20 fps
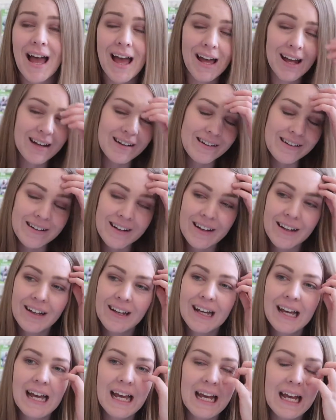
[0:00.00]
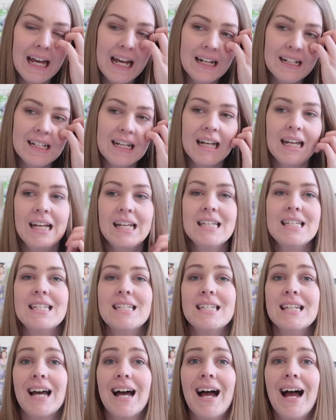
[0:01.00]
and it
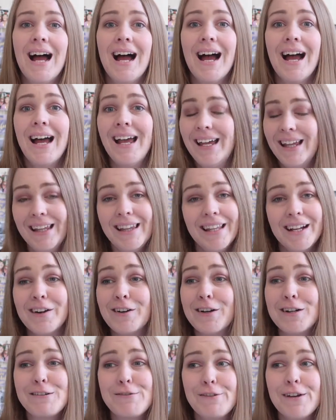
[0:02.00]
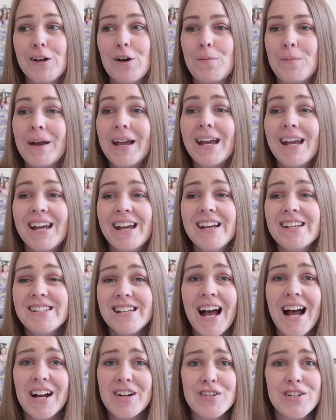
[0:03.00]
is a hilarious film. It is
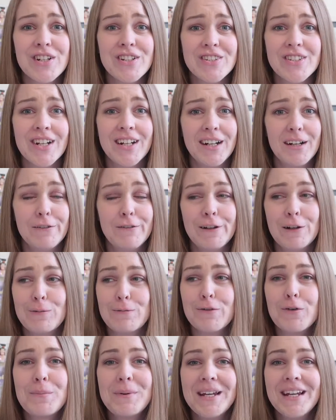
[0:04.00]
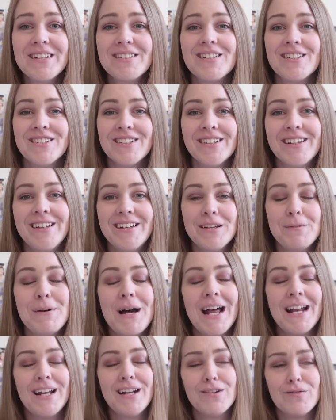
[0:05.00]
actually a stunning film. For being such an
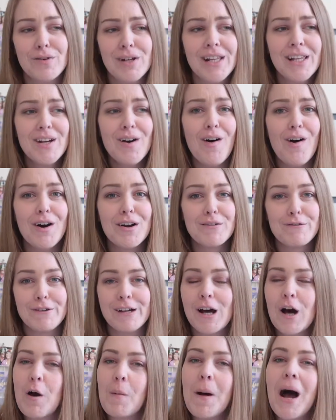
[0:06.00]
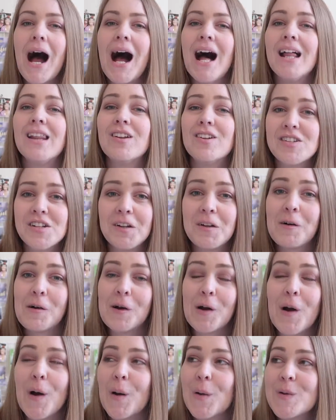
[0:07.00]
independent, really odd film and there's a lot
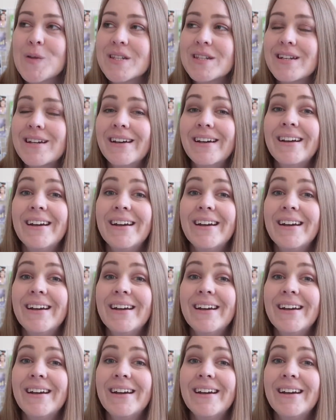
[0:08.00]
of goats,